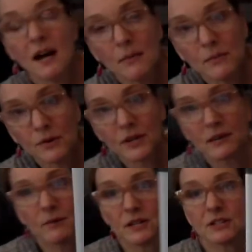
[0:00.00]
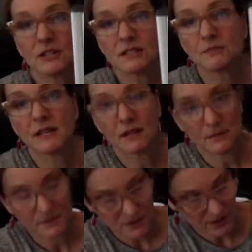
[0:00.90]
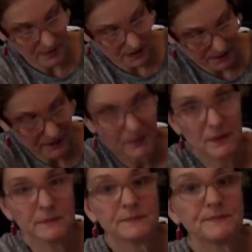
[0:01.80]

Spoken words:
Morning work this week, sorry, back there,